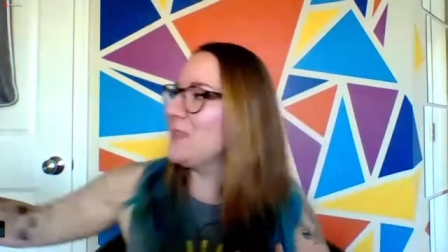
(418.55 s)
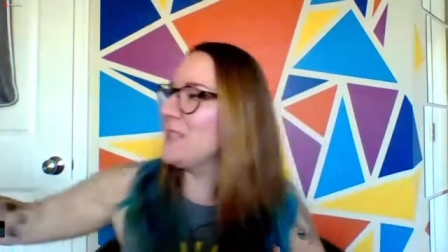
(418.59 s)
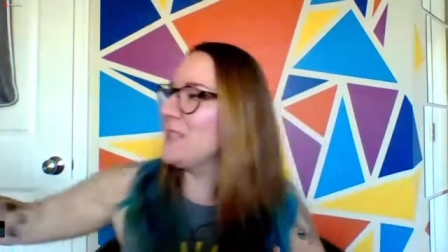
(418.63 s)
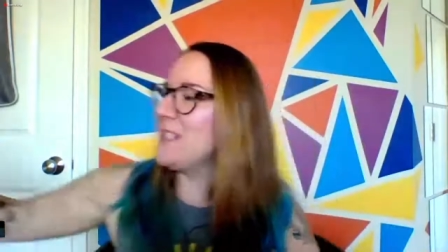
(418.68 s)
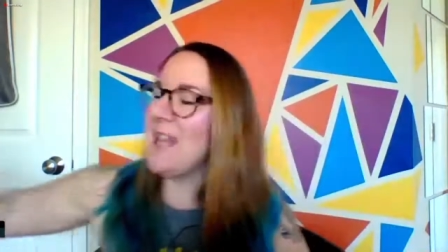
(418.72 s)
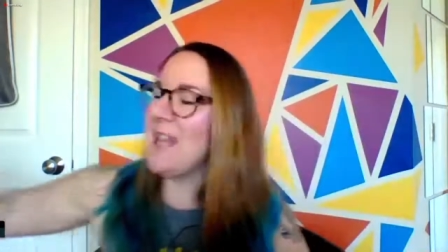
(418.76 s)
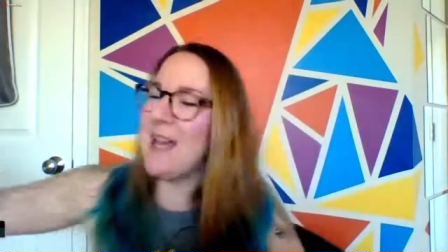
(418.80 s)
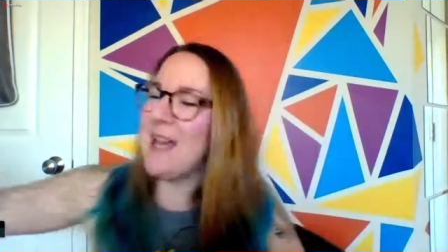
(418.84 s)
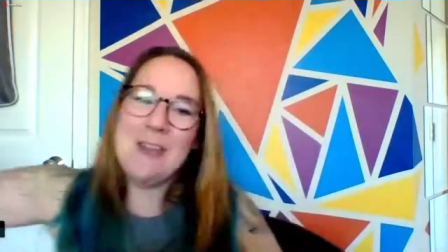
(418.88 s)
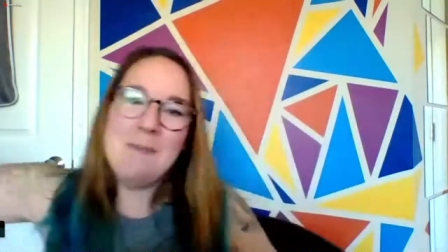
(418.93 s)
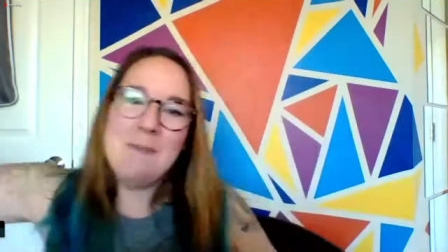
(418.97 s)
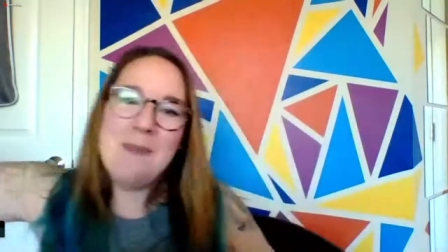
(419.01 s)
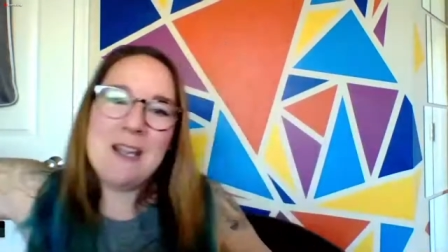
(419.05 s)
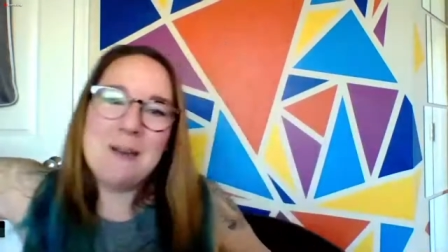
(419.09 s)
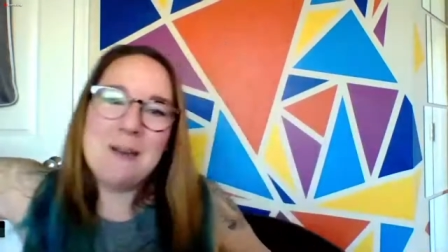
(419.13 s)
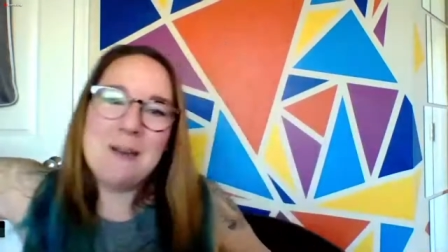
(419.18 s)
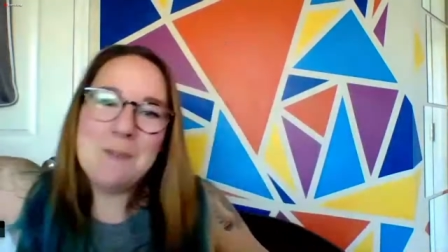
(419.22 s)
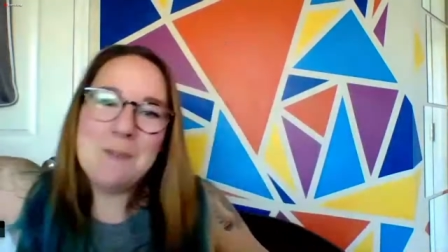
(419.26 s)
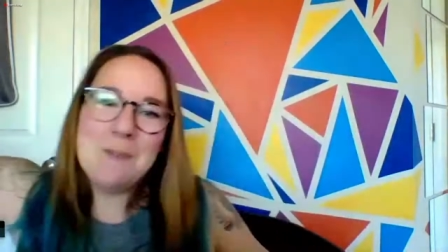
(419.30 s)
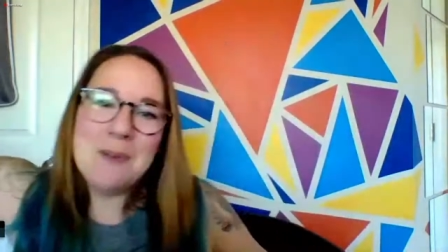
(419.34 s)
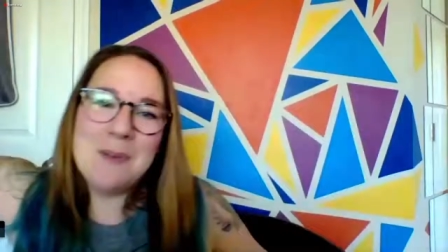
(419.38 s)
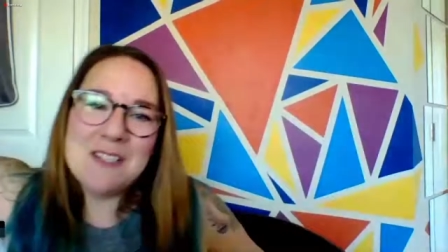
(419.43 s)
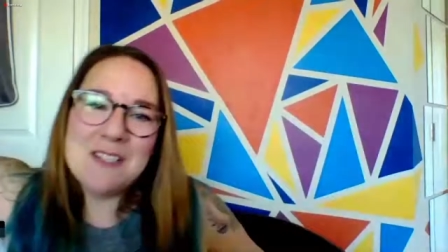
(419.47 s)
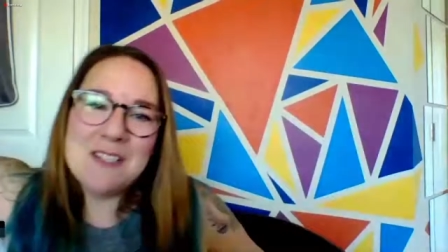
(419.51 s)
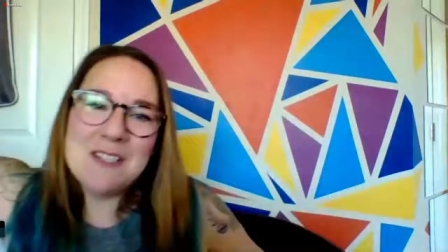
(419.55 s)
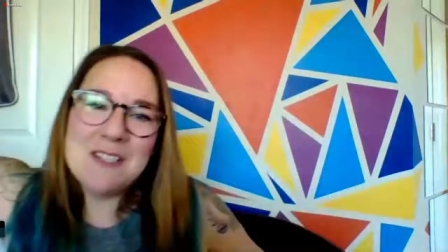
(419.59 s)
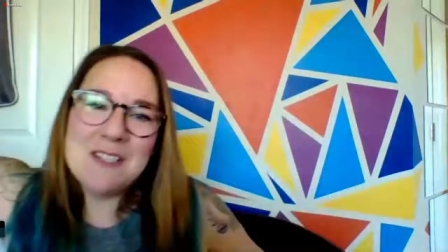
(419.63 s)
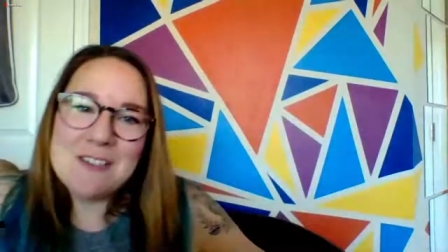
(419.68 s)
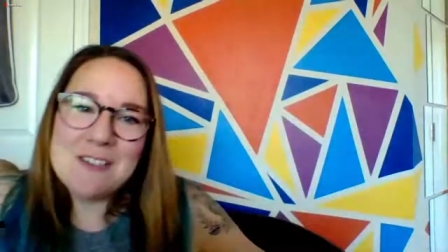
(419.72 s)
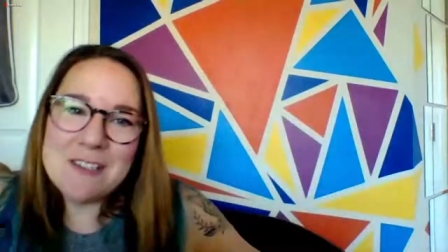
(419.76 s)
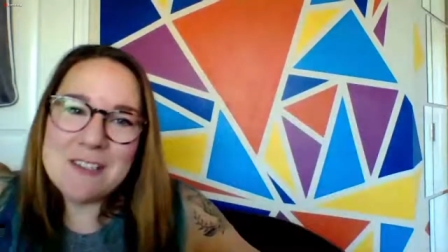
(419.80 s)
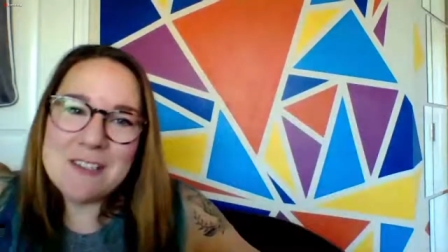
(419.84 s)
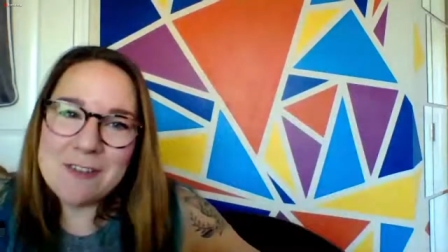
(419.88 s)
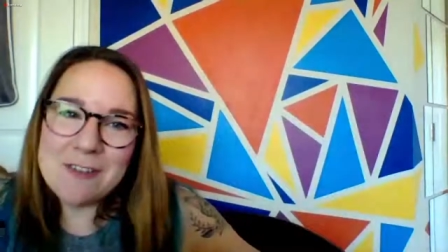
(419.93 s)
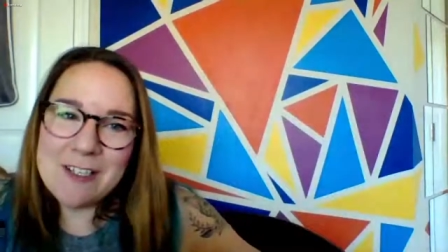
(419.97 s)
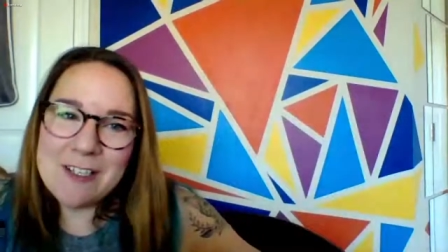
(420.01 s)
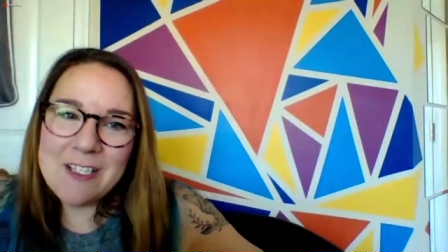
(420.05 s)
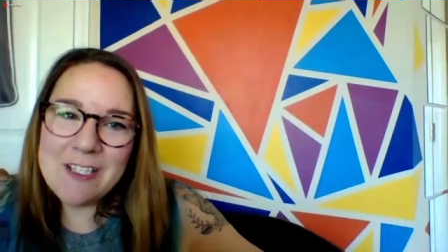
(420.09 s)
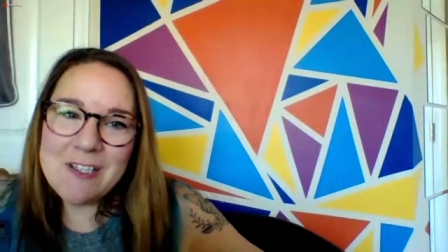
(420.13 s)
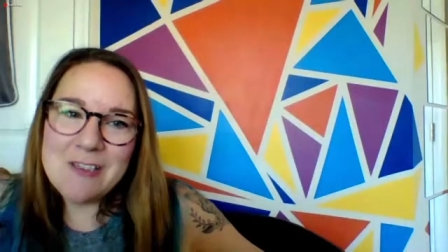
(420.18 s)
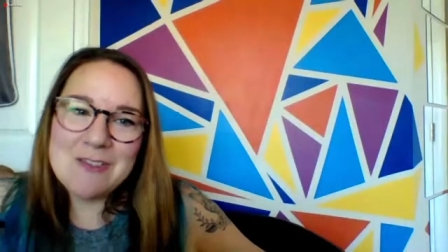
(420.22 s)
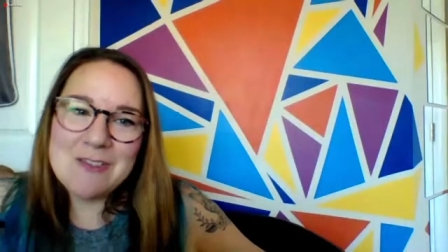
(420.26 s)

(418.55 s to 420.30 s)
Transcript: yeah, they make a bunch of different cute